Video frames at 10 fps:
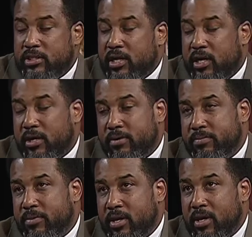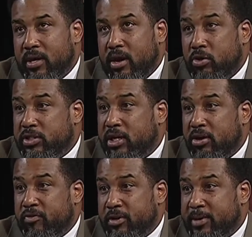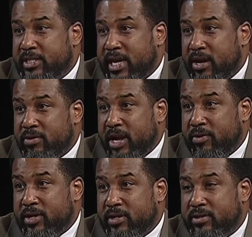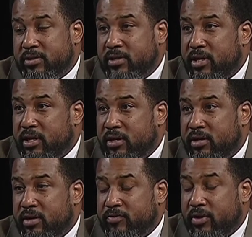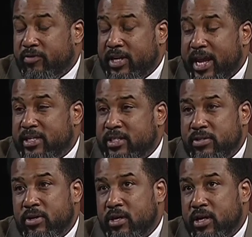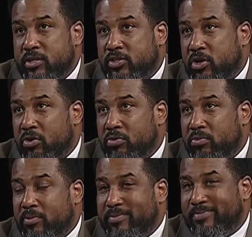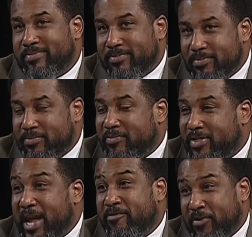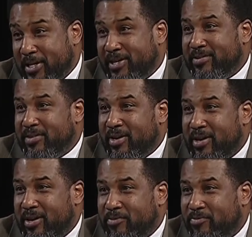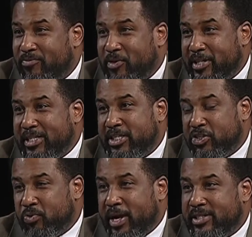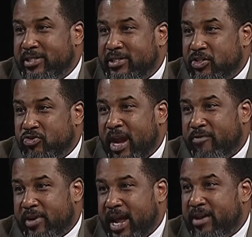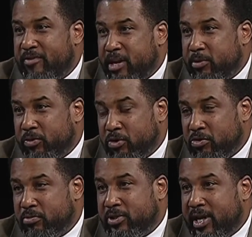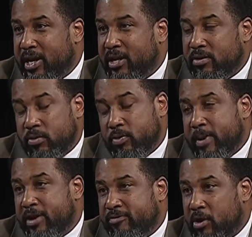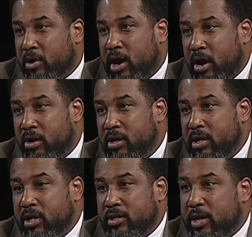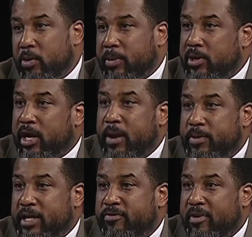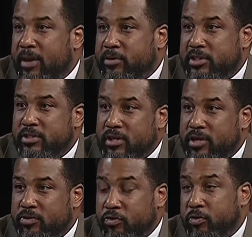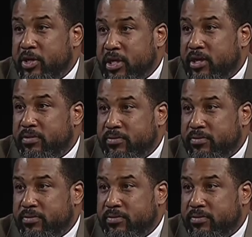a hotel over in the Midtown area of Atlanta. And so, thankfully, for this situation, the Stratford had available rooms, and we made a phone call, and they were able to accommodate the families through the weekend.